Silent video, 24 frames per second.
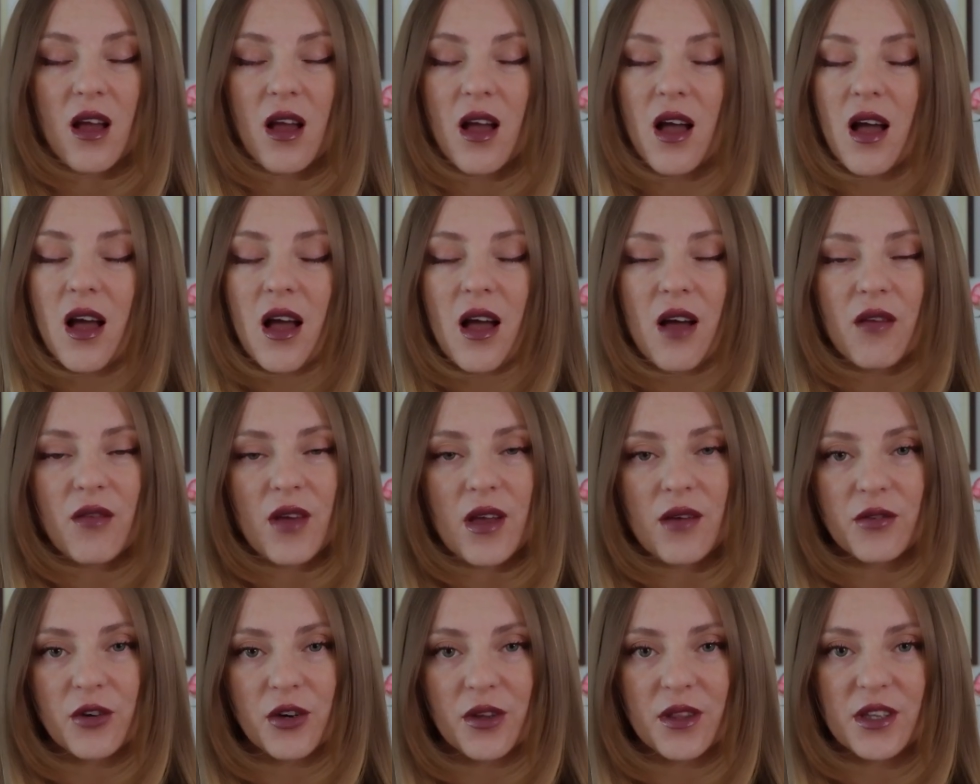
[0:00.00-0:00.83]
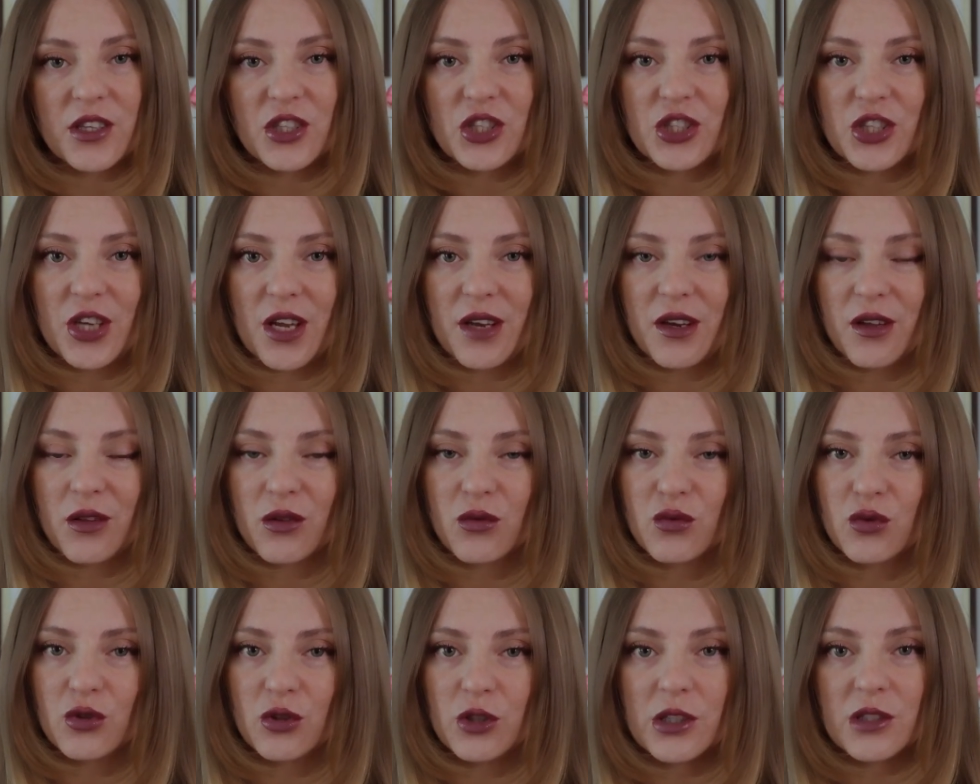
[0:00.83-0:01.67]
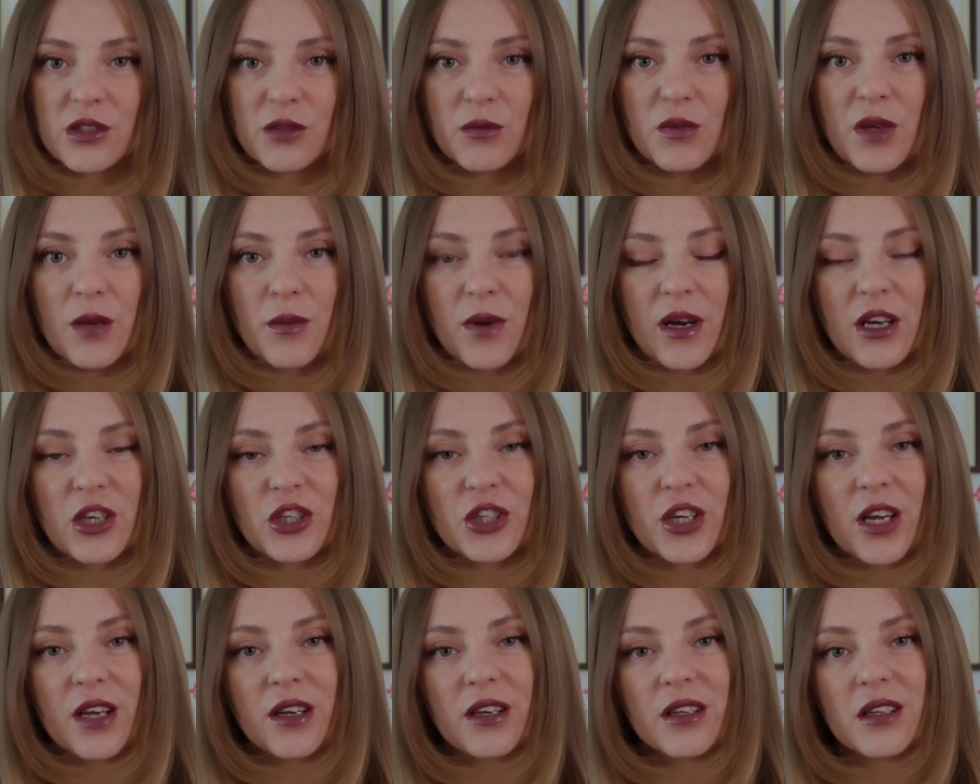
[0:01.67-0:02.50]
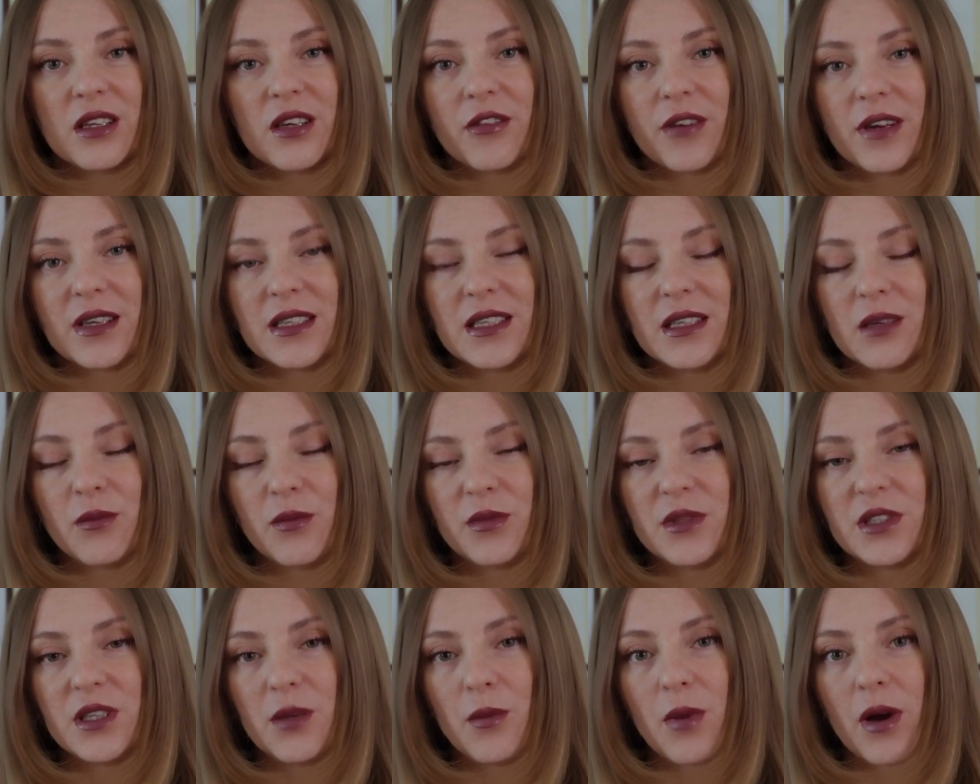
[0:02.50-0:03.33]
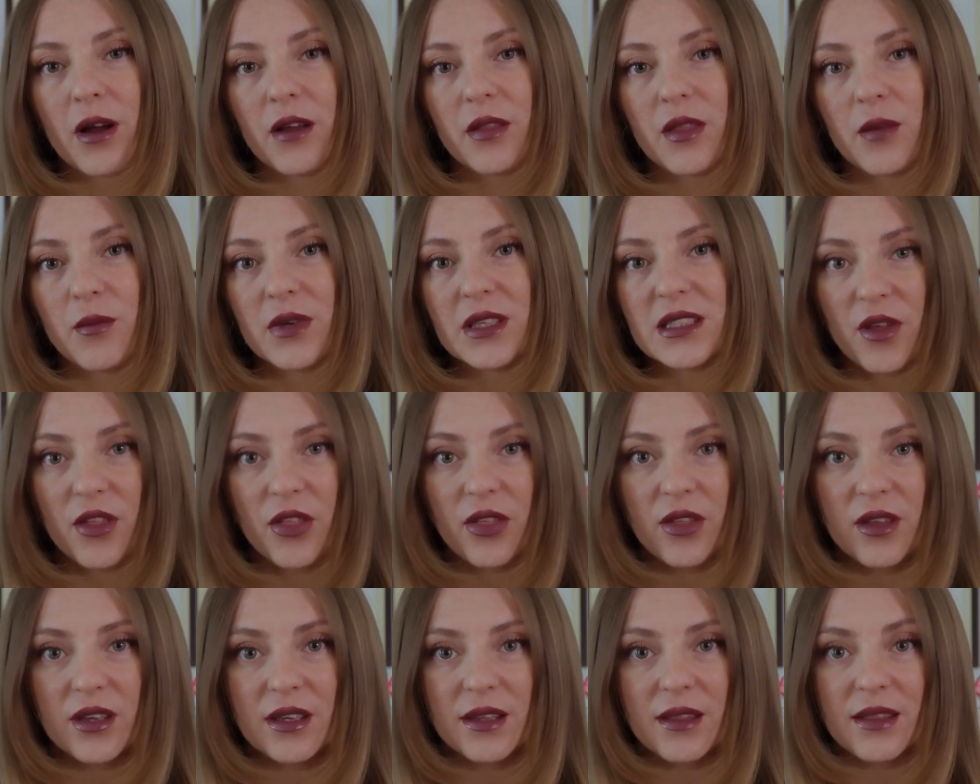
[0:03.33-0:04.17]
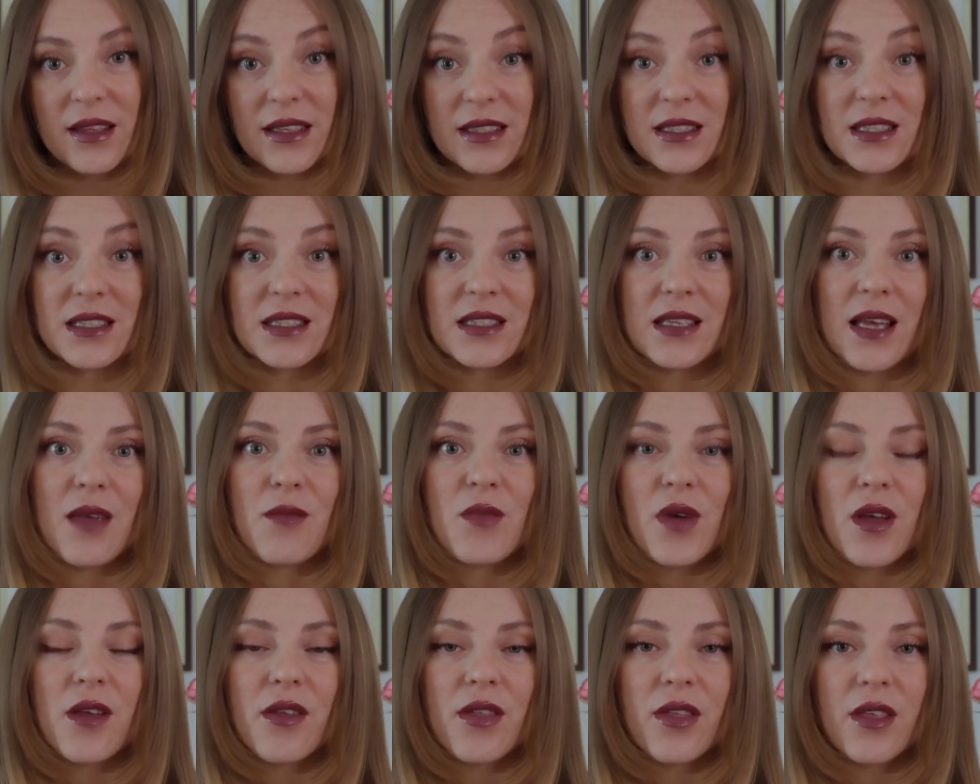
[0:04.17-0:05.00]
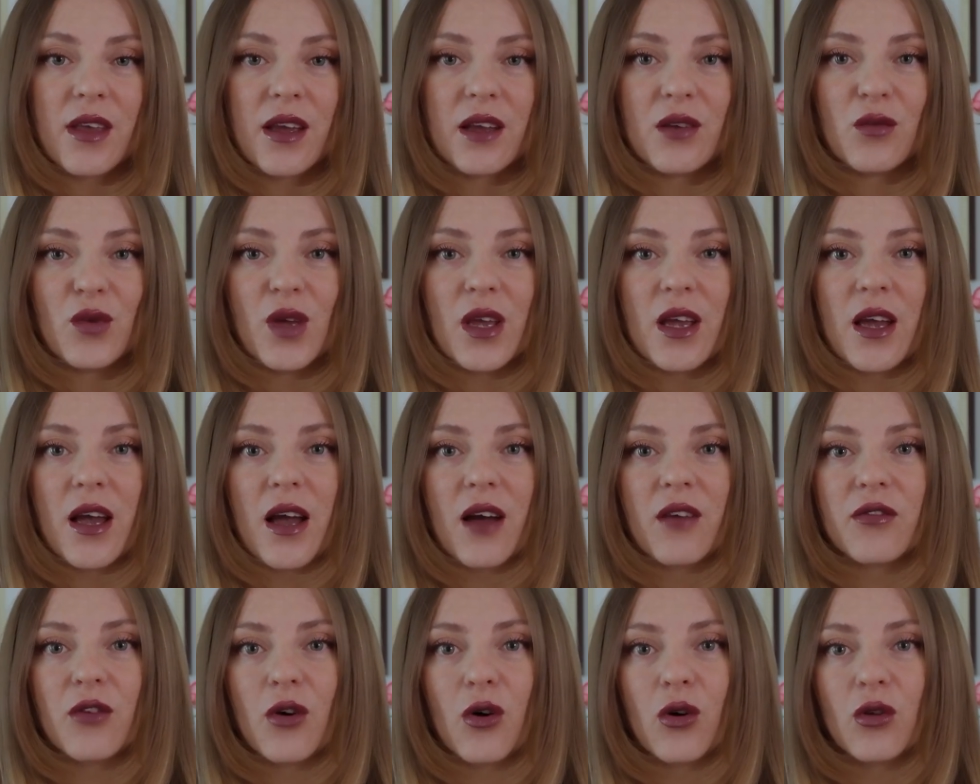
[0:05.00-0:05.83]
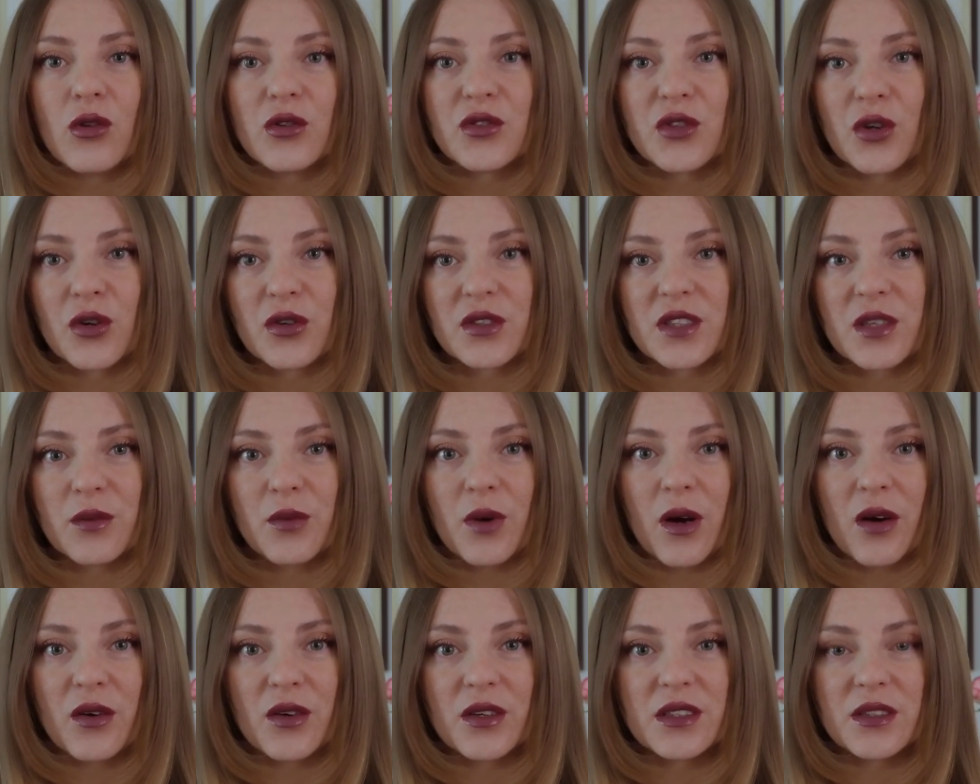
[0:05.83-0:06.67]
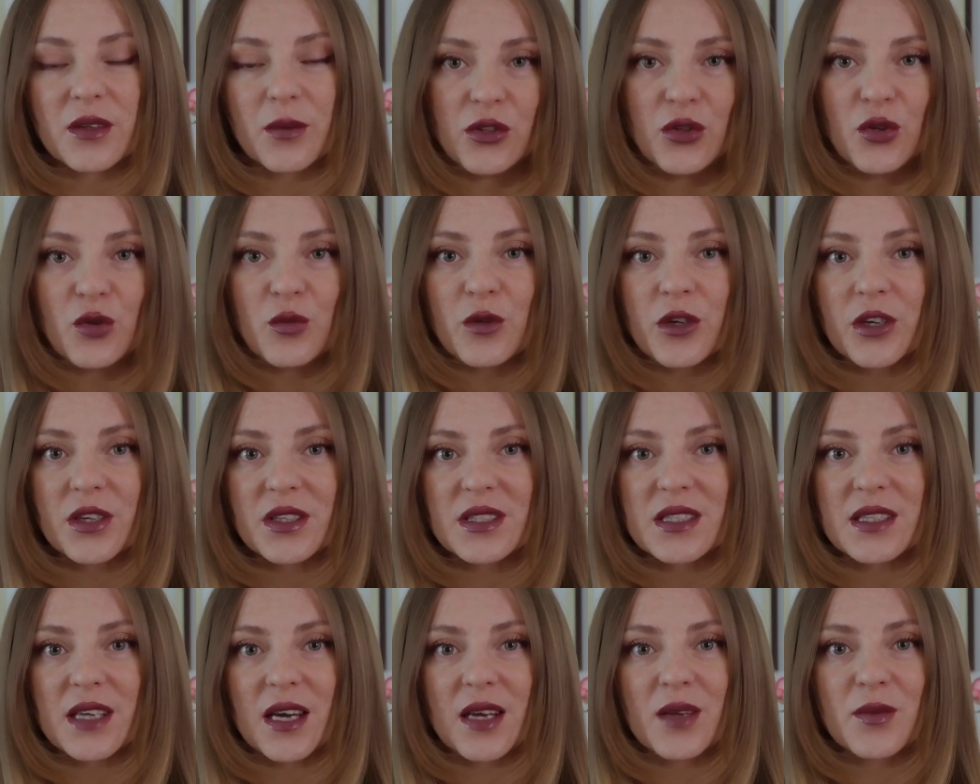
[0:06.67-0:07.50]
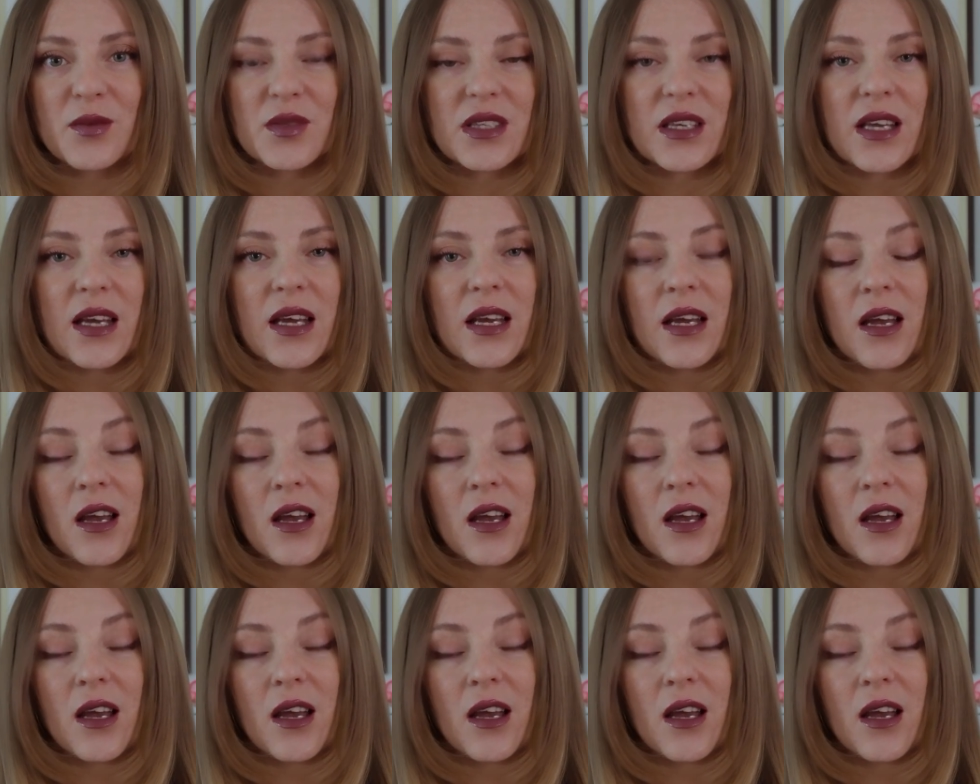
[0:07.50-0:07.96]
However, this channel wouldn't be my channel if I didn't debunk the myth. This is a myth, and we have all talked about it numerous times